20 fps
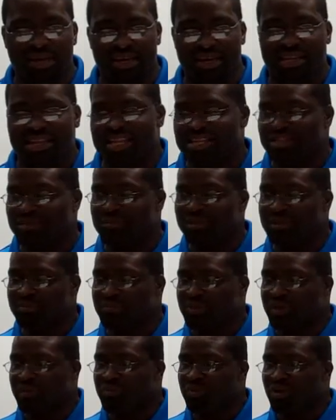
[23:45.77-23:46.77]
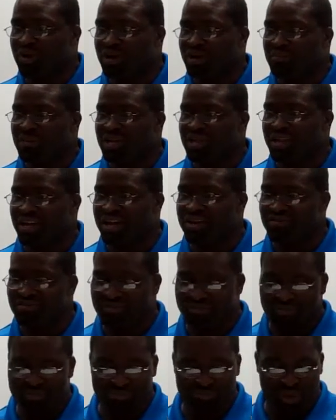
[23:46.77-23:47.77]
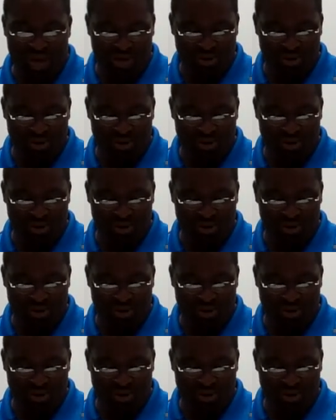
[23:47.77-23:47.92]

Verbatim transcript: and that's been a big part of my life my